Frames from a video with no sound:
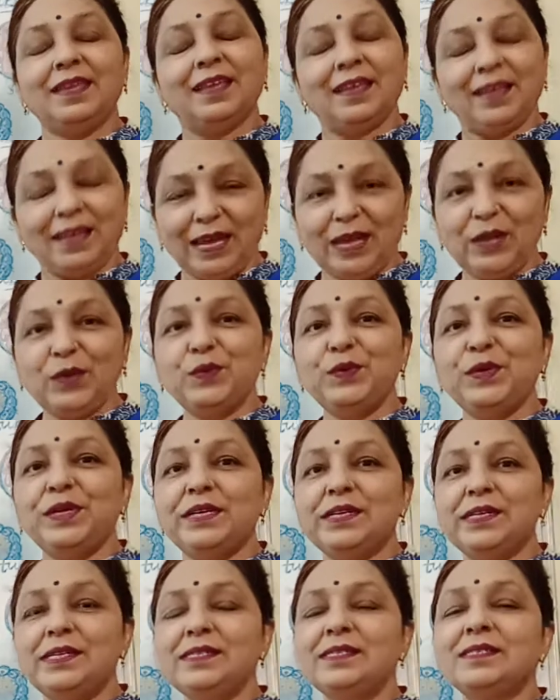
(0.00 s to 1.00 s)
Hello
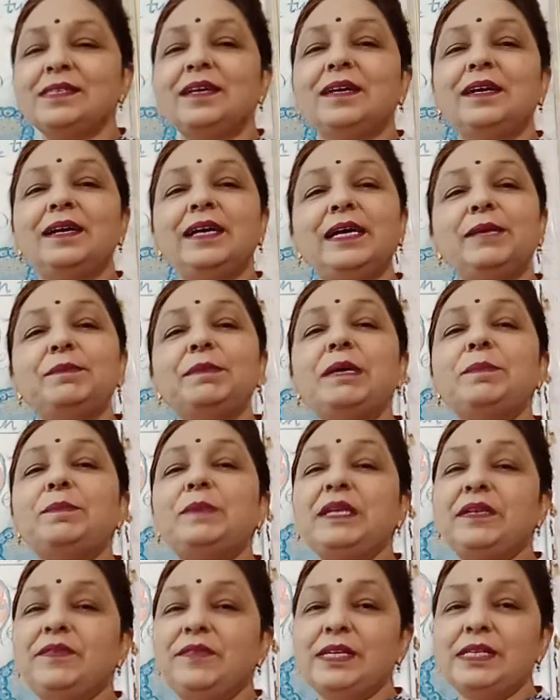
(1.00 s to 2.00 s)
viewers, in my
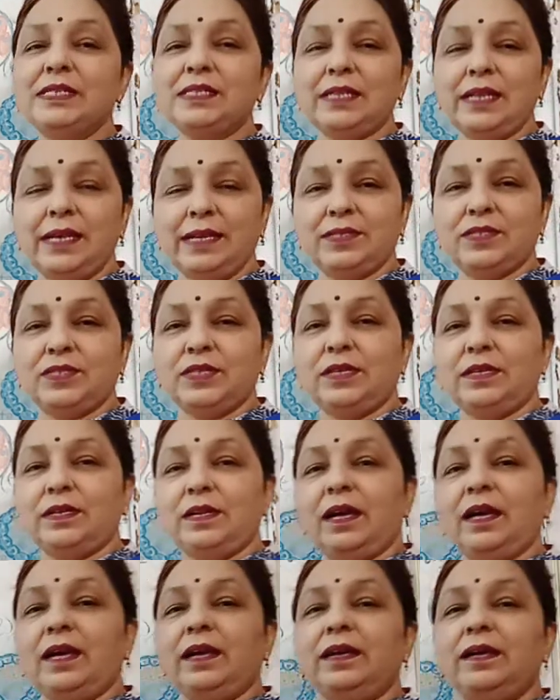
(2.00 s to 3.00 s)
previous lecture
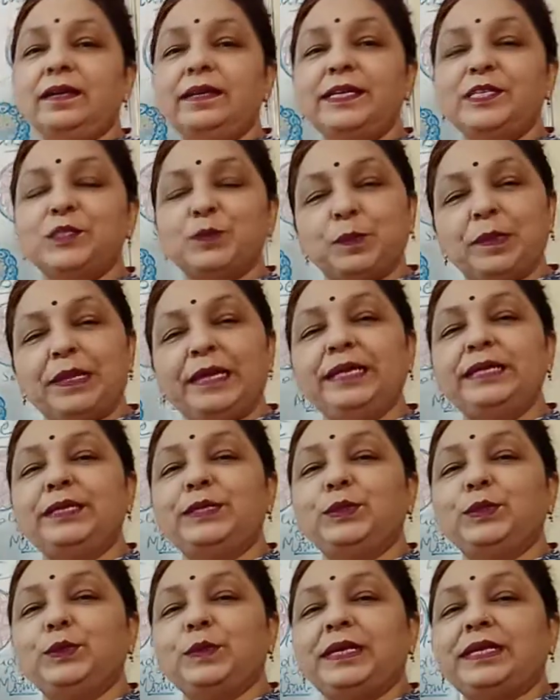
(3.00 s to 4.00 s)
I had explained
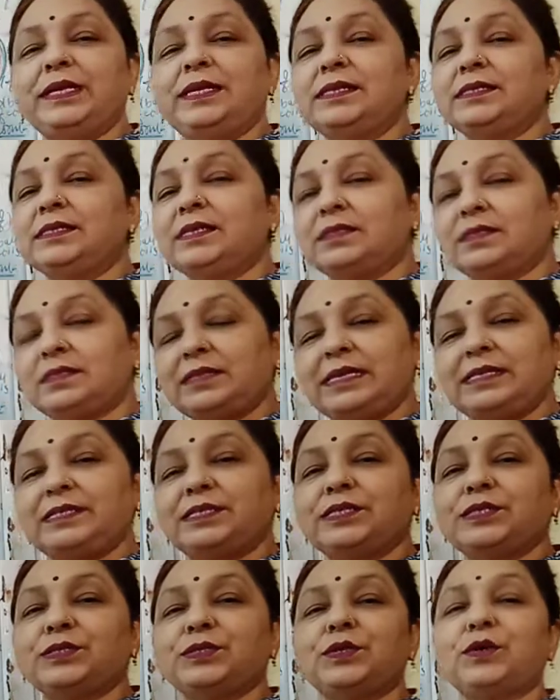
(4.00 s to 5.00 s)
you various
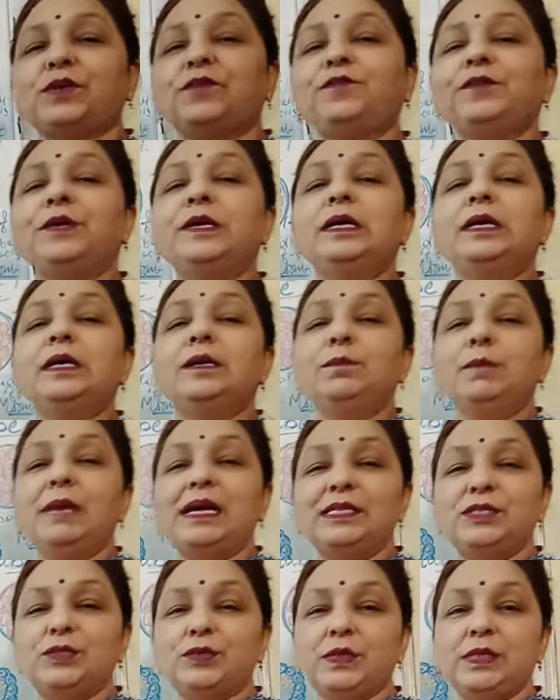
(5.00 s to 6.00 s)
stages of
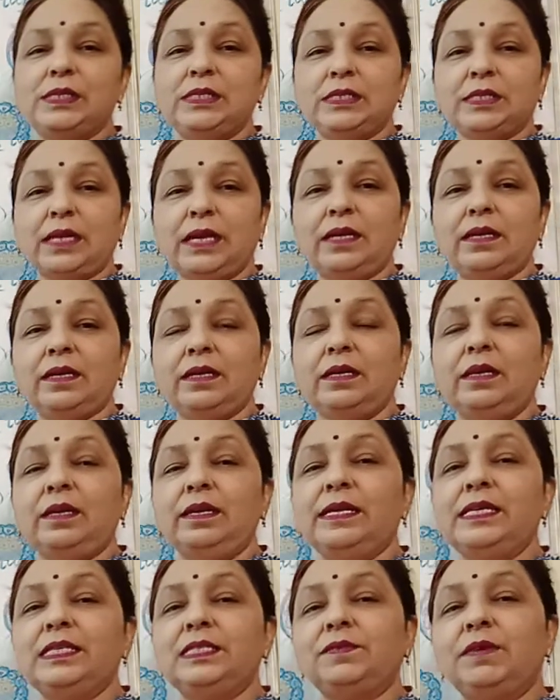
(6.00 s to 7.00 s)
menstrual cycle
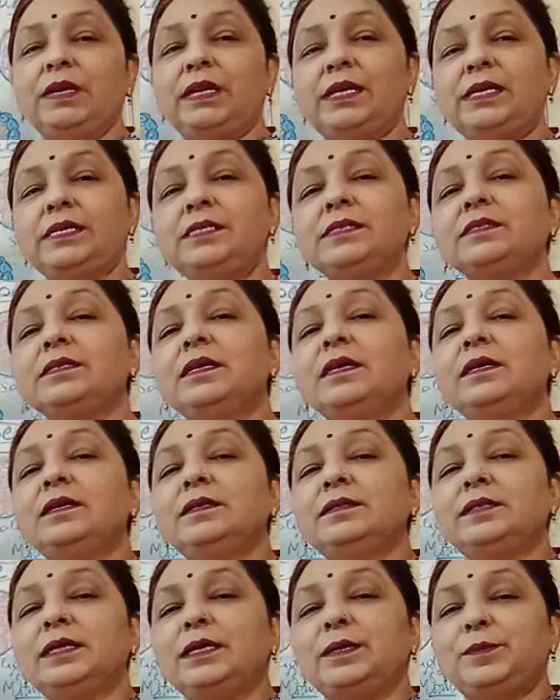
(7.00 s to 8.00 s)
as well as
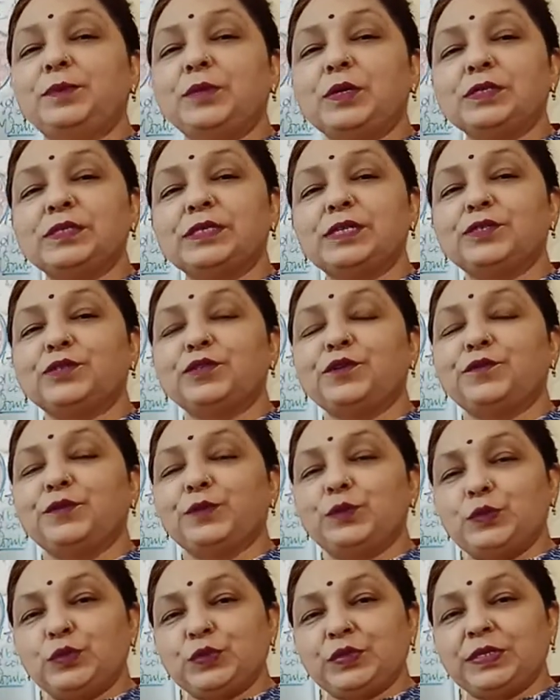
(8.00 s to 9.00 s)
the process of
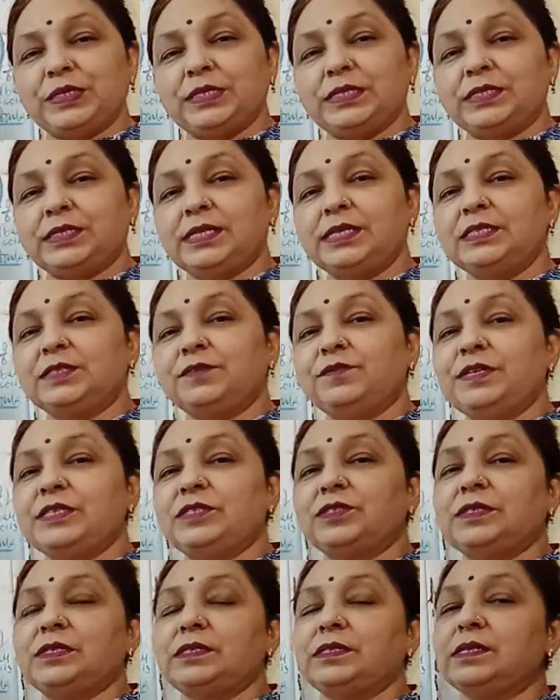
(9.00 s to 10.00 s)
oogenesis which
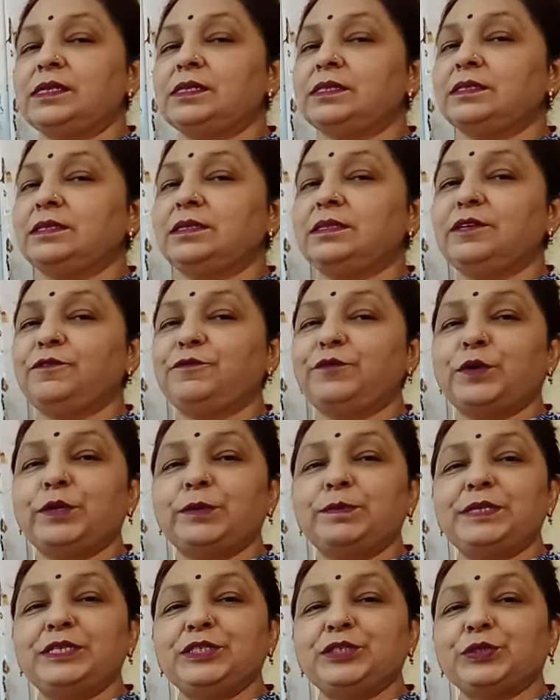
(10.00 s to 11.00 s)
results in the
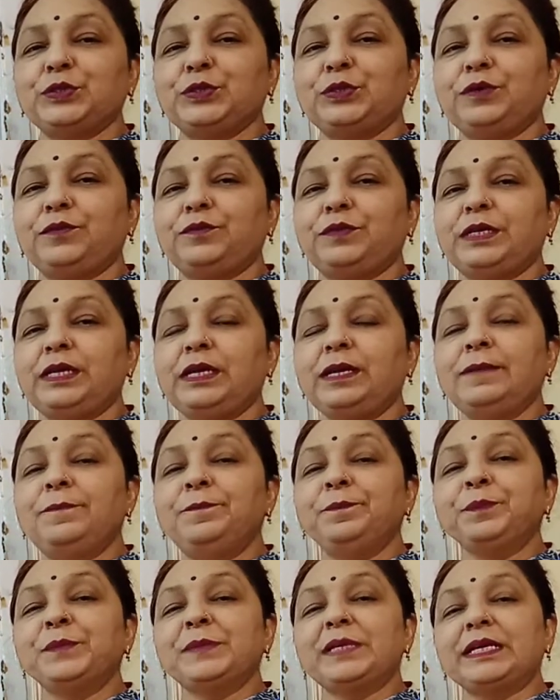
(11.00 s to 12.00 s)
formation of the
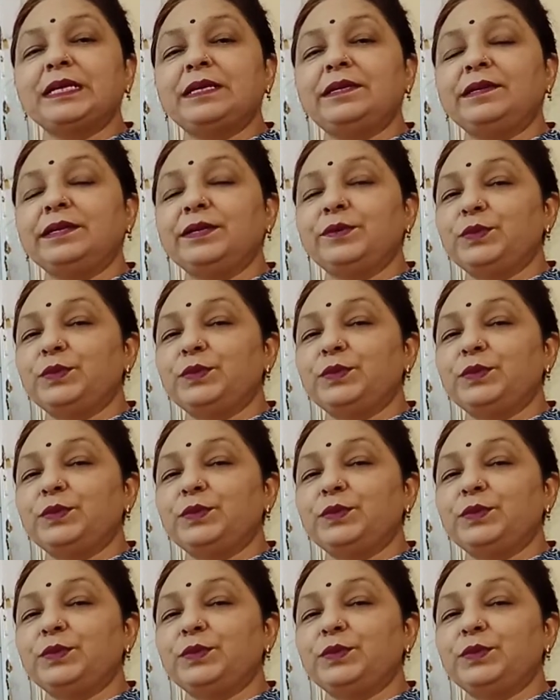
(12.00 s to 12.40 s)
secondary